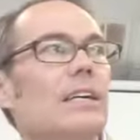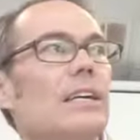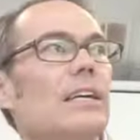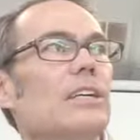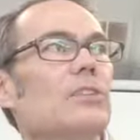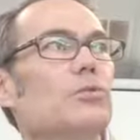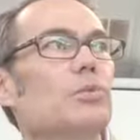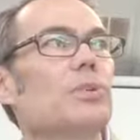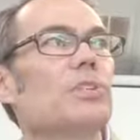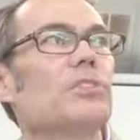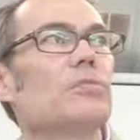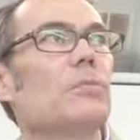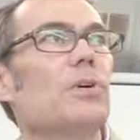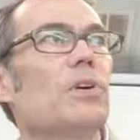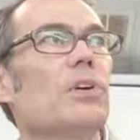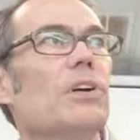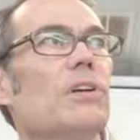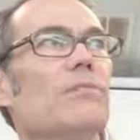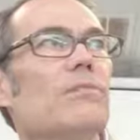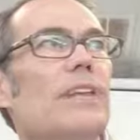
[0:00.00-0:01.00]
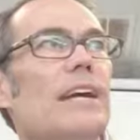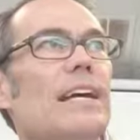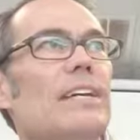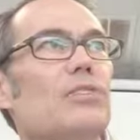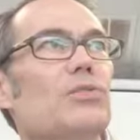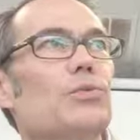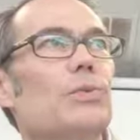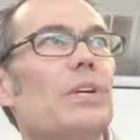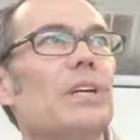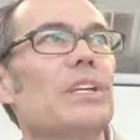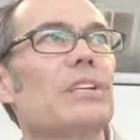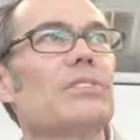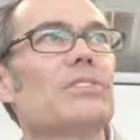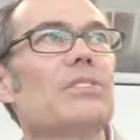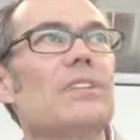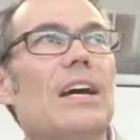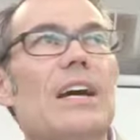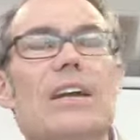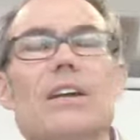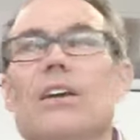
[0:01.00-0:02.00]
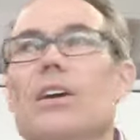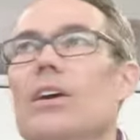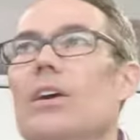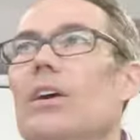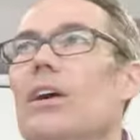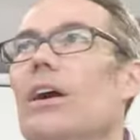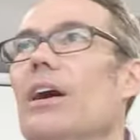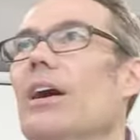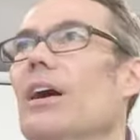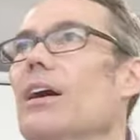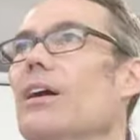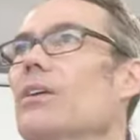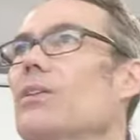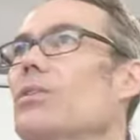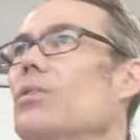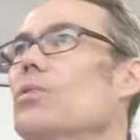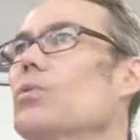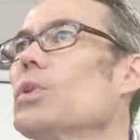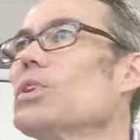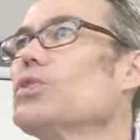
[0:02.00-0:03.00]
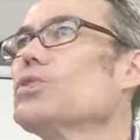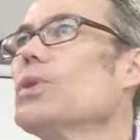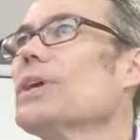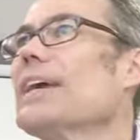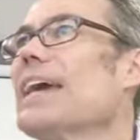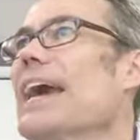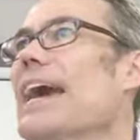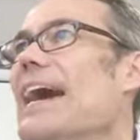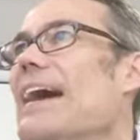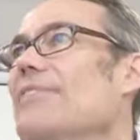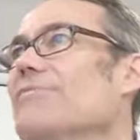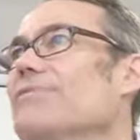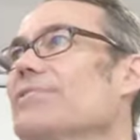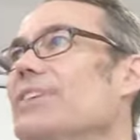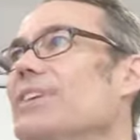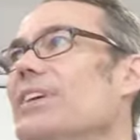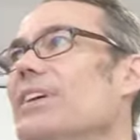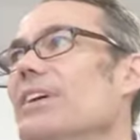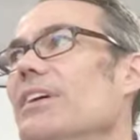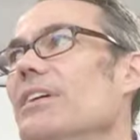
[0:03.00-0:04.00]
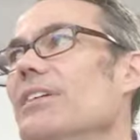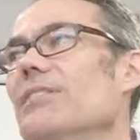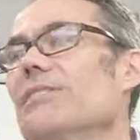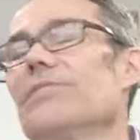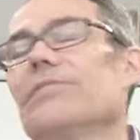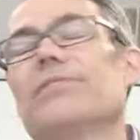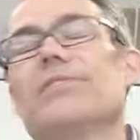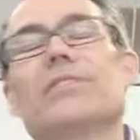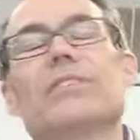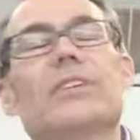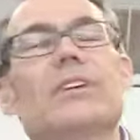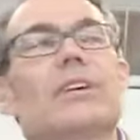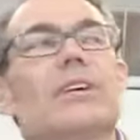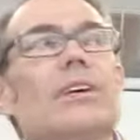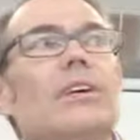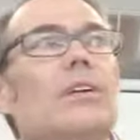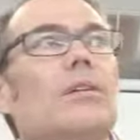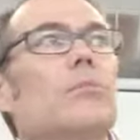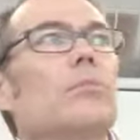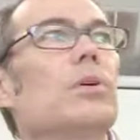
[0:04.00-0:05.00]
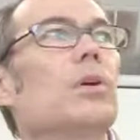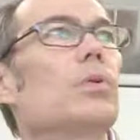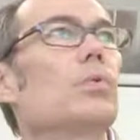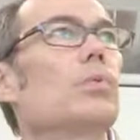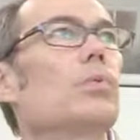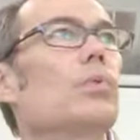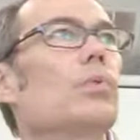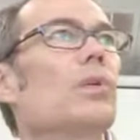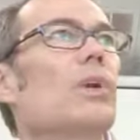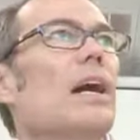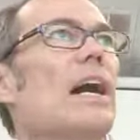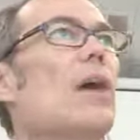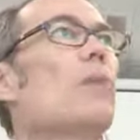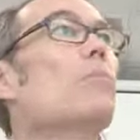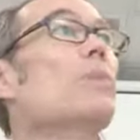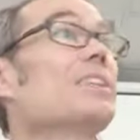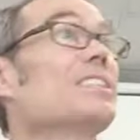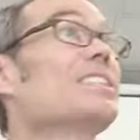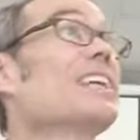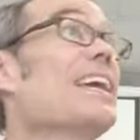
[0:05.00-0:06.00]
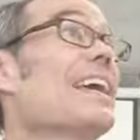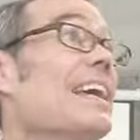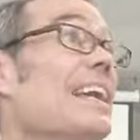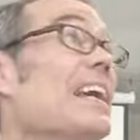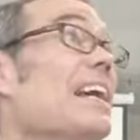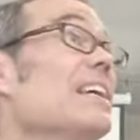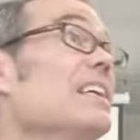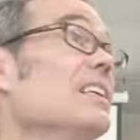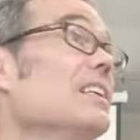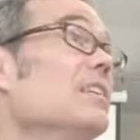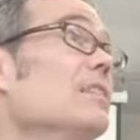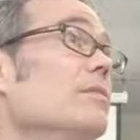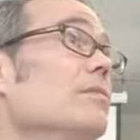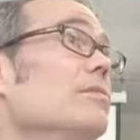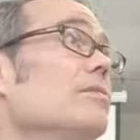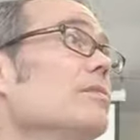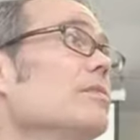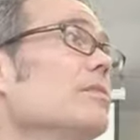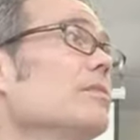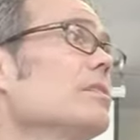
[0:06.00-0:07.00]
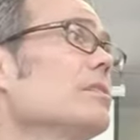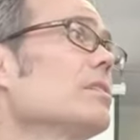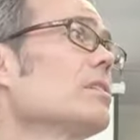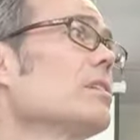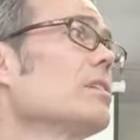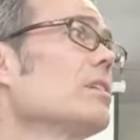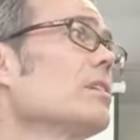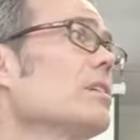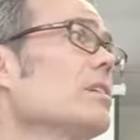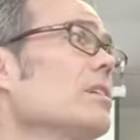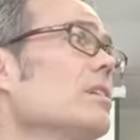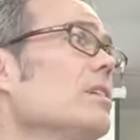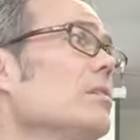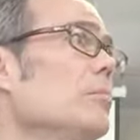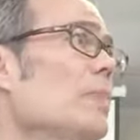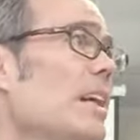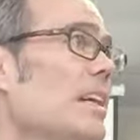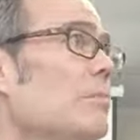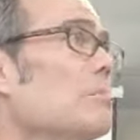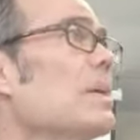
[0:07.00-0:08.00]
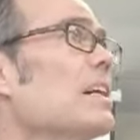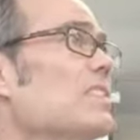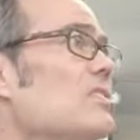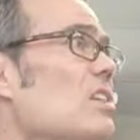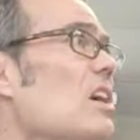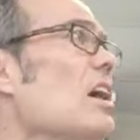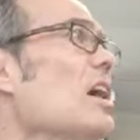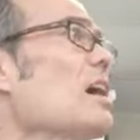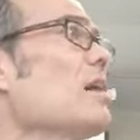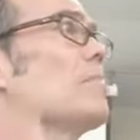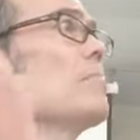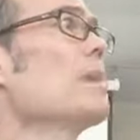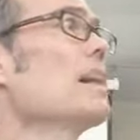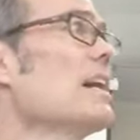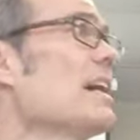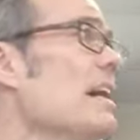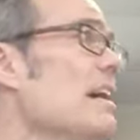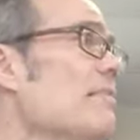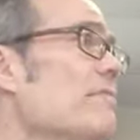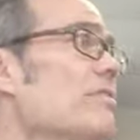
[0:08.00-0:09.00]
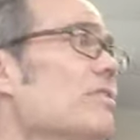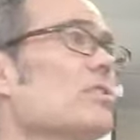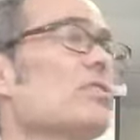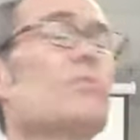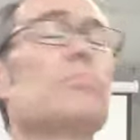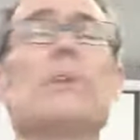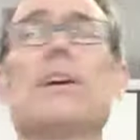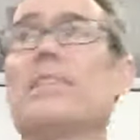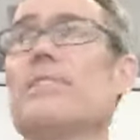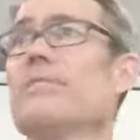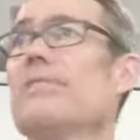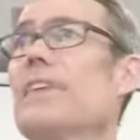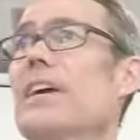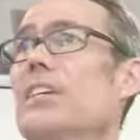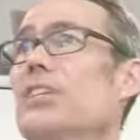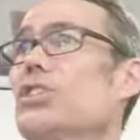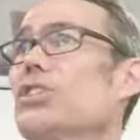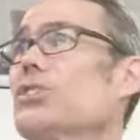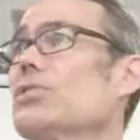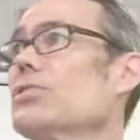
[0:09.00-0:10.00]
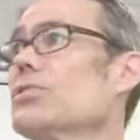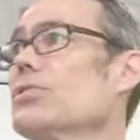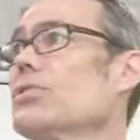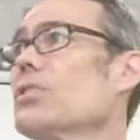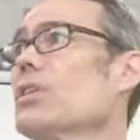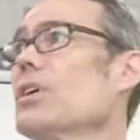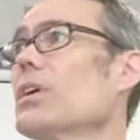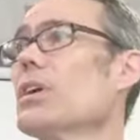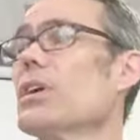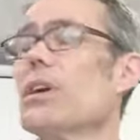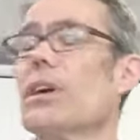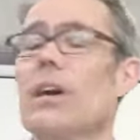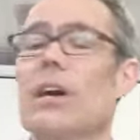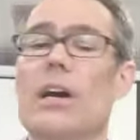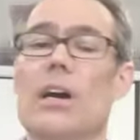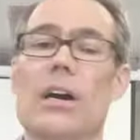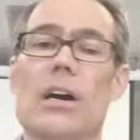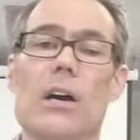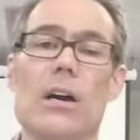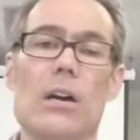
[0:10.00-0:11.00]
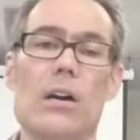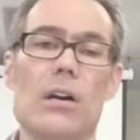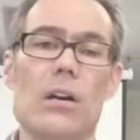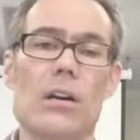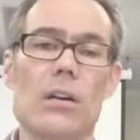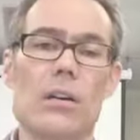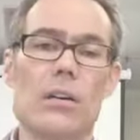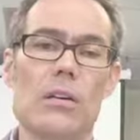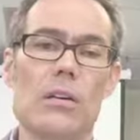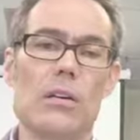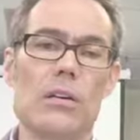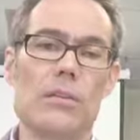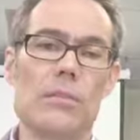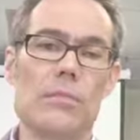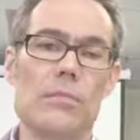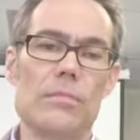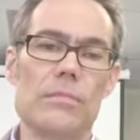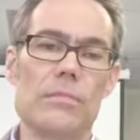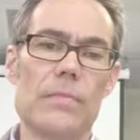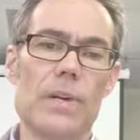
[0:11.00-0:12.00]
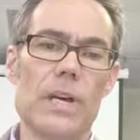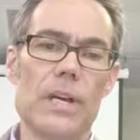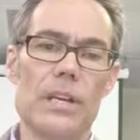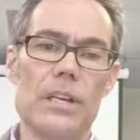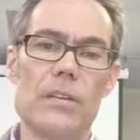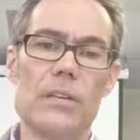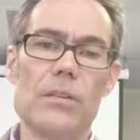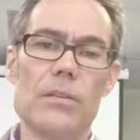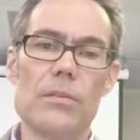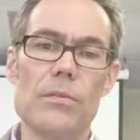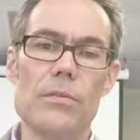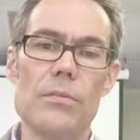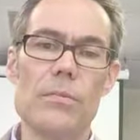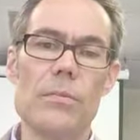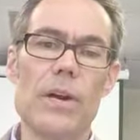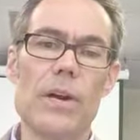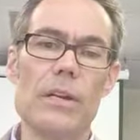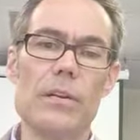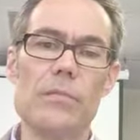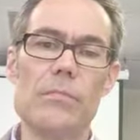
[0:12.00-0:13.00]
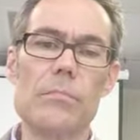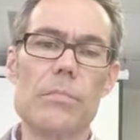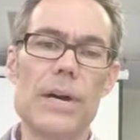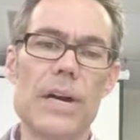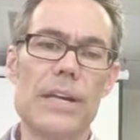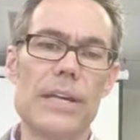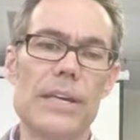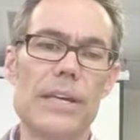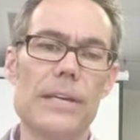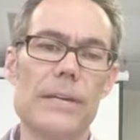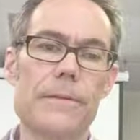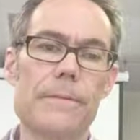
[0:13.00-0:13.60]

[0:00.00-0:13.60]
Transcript: As we spoke of last week, it's not what do I have to give, but how much can I give in my time, my efforts, my affections, my money?